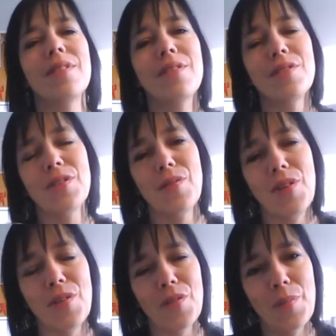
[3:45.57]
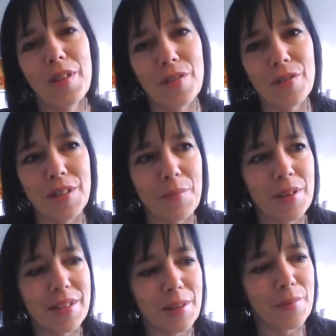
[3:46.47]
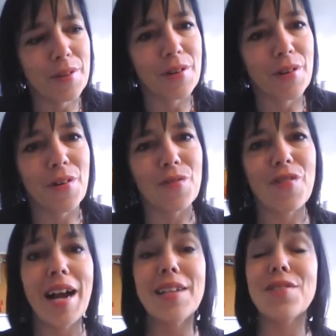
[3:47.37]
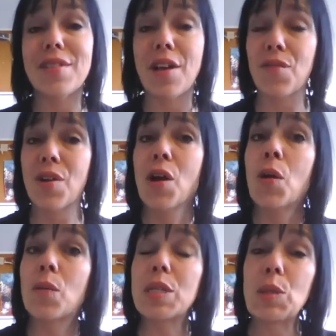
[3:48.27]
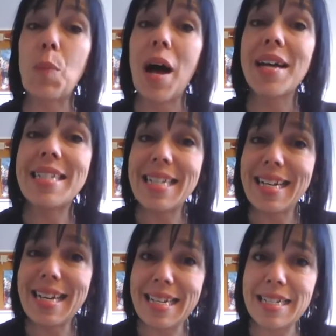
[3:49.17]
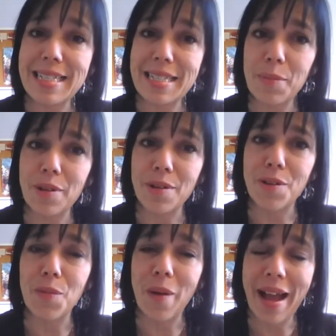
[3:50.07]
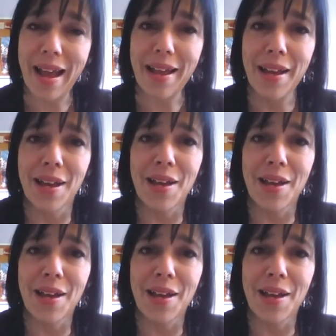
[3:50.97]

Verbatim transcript: those of you who've been through something similar or who find yourself responding in a similar way.